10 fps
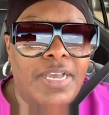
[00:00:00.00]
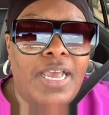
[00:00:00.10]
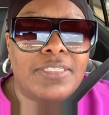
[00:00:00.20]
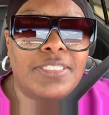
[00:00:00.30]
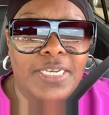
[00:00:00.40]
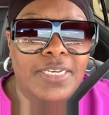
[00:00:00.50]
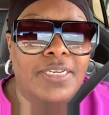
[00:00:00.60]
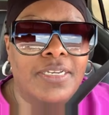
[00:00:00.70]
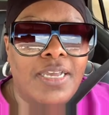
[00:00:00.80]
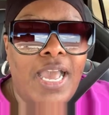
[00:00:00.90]
See,
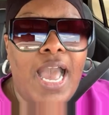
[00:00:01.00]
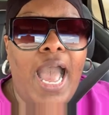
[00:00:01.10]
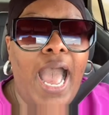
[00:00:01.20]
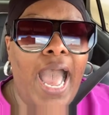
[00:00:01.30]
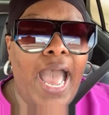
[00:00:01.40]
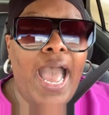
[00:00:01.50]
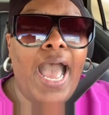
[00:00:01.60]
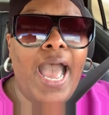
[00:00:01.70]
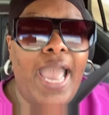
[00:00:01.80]
I